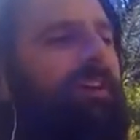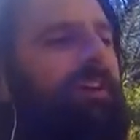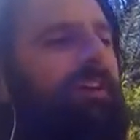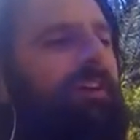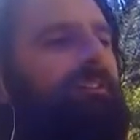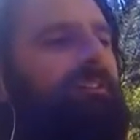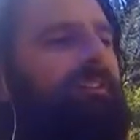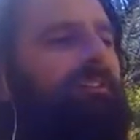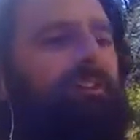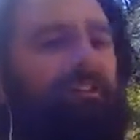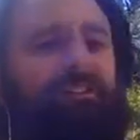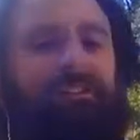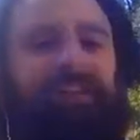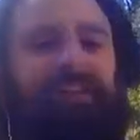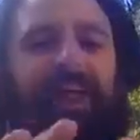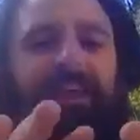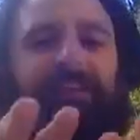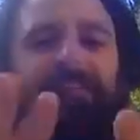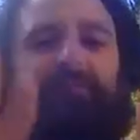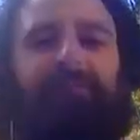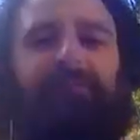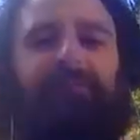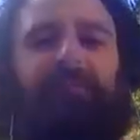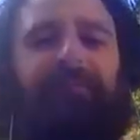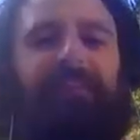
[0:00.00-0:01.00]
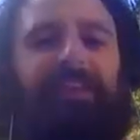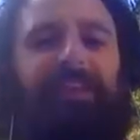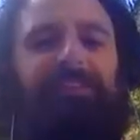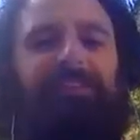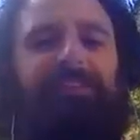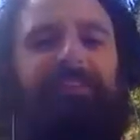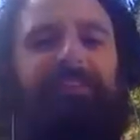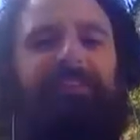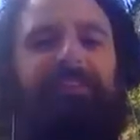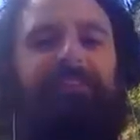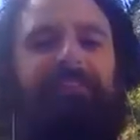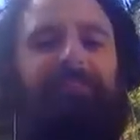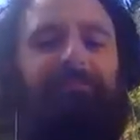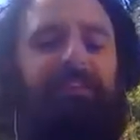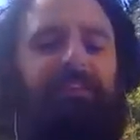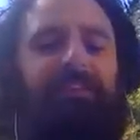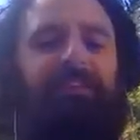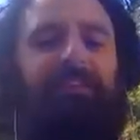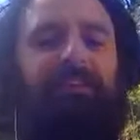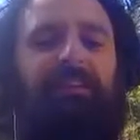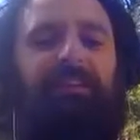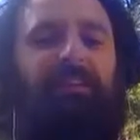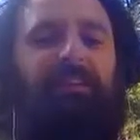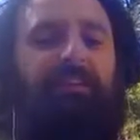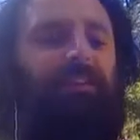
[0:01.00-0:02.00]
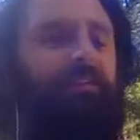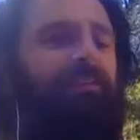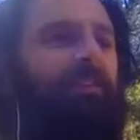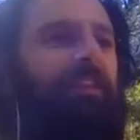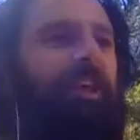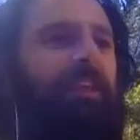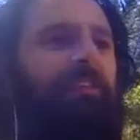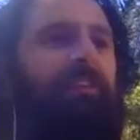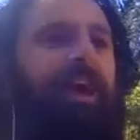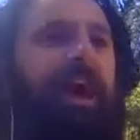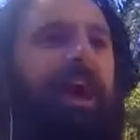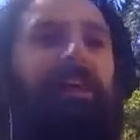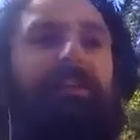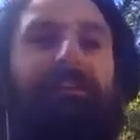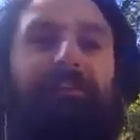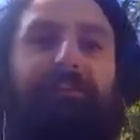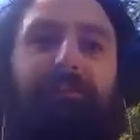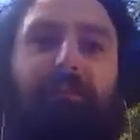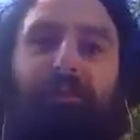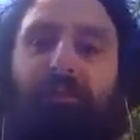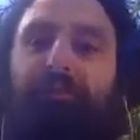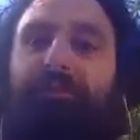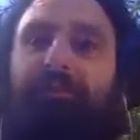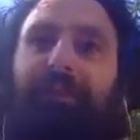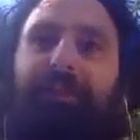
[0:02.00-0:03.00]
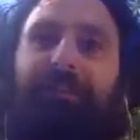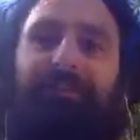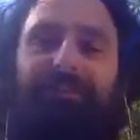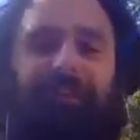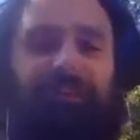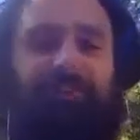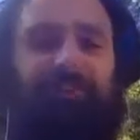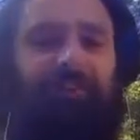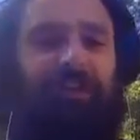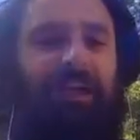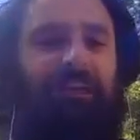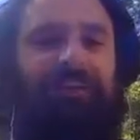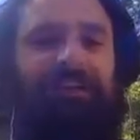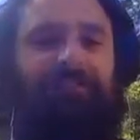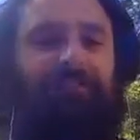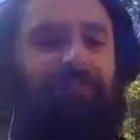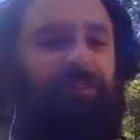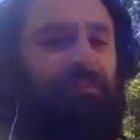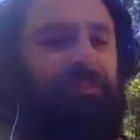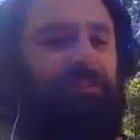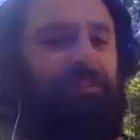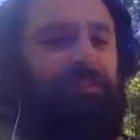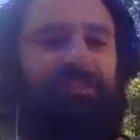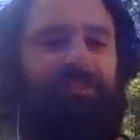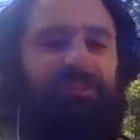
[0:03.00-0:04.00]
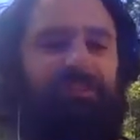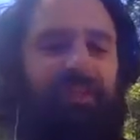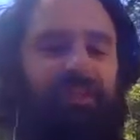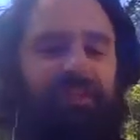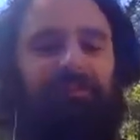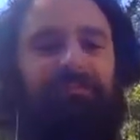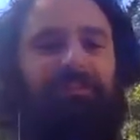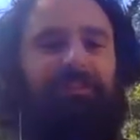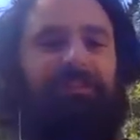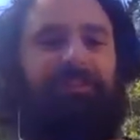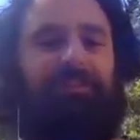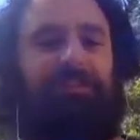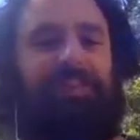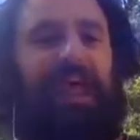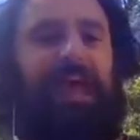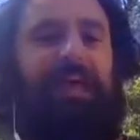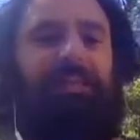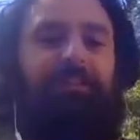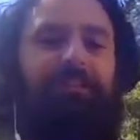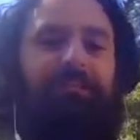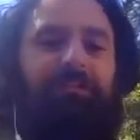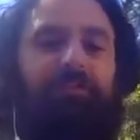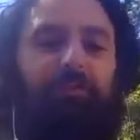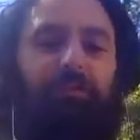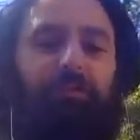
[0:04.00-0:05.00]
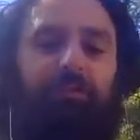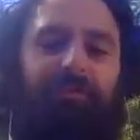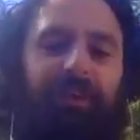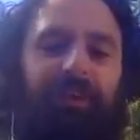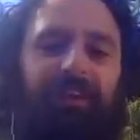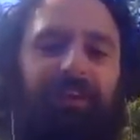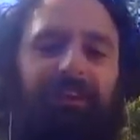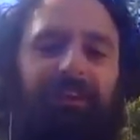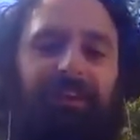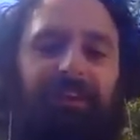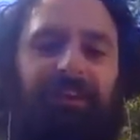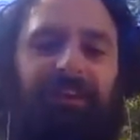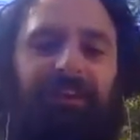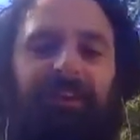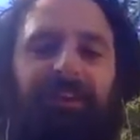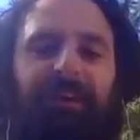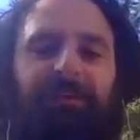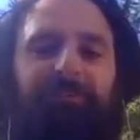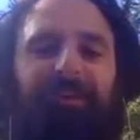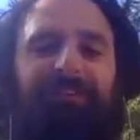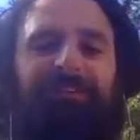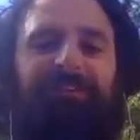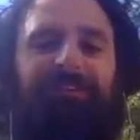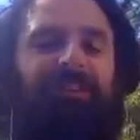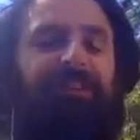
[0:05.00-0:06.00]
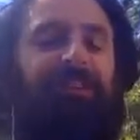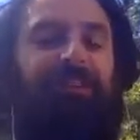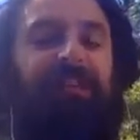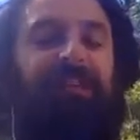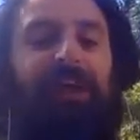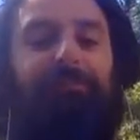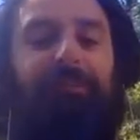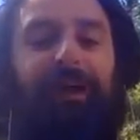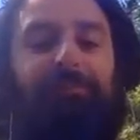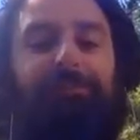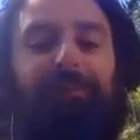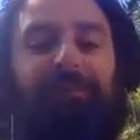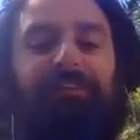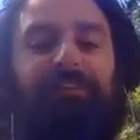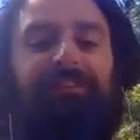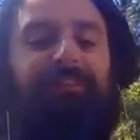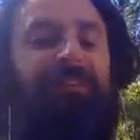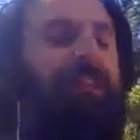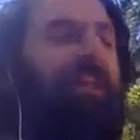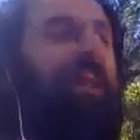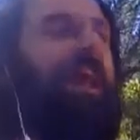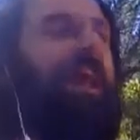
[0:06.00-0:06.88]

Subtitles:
different tendrils that leads me. There's a lot of Alice Coltrane suddenly. I never really think of listening to Alice Coltrane, but suddenly I might be listening to